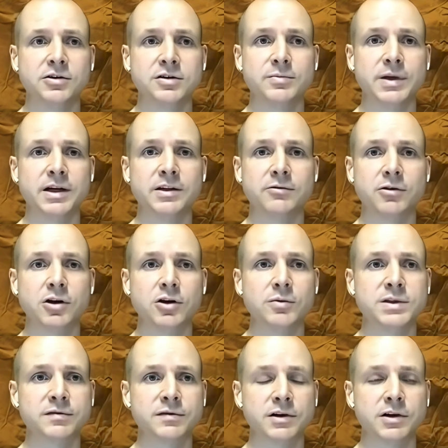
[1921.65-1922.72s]
who's been in the
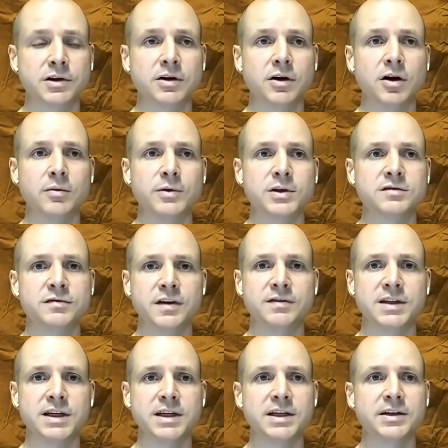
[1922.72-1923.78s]
robes for almost
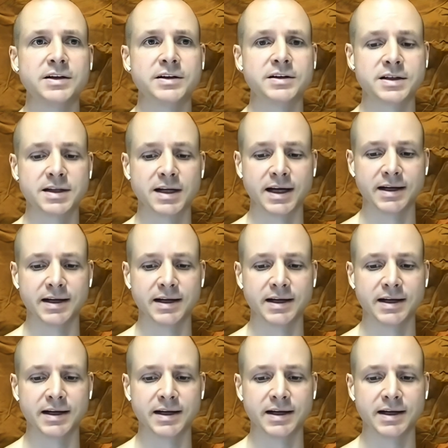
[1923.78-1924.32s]
50 years.